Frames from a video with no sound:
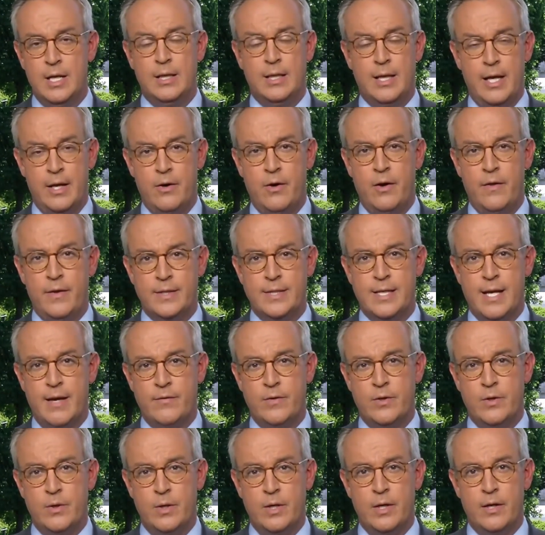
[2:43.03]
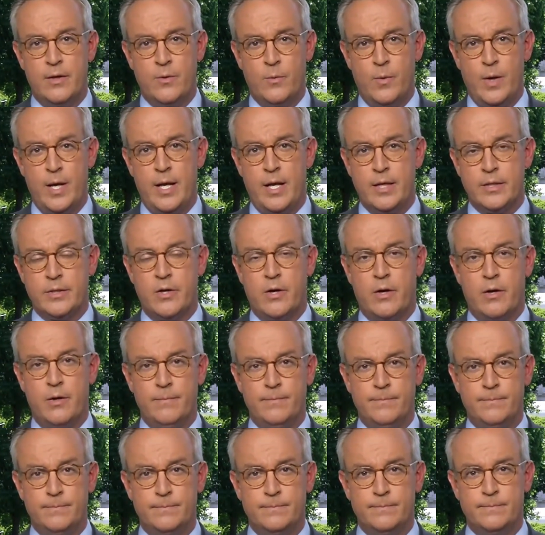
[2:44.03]
later on this afternoon here at the White House,
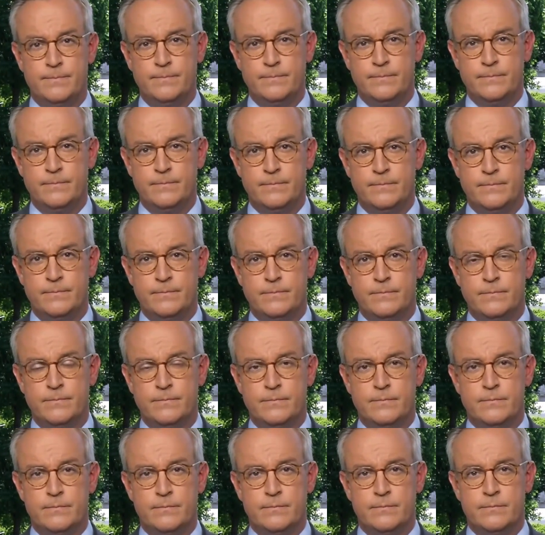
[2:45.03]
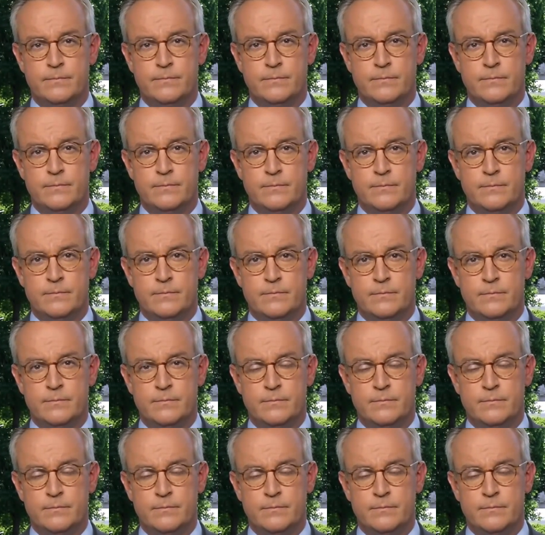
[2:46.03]
Carl. Uh, this is going to be a very interesting